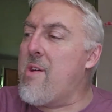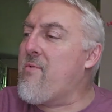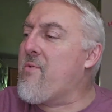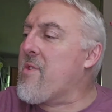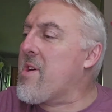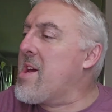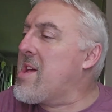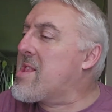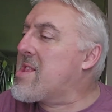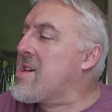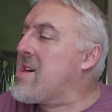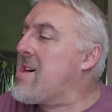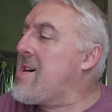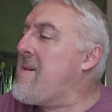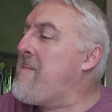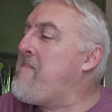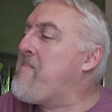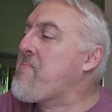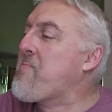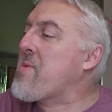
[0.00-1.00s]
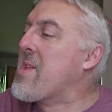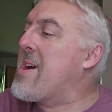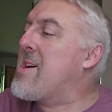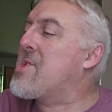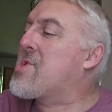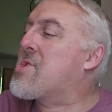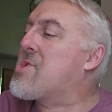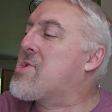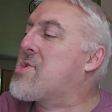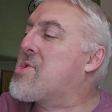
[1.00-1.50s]
I forget,
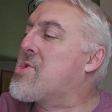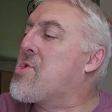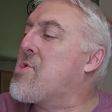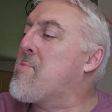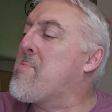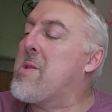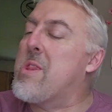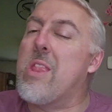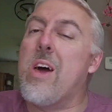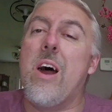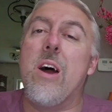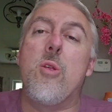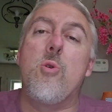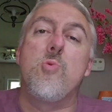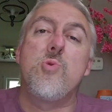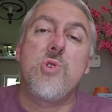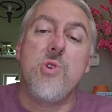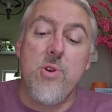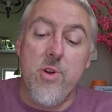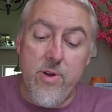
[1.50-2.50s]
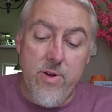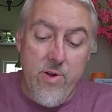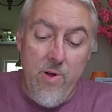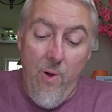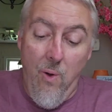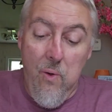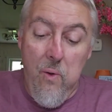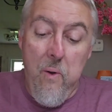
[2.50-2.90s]
turbinado sugar.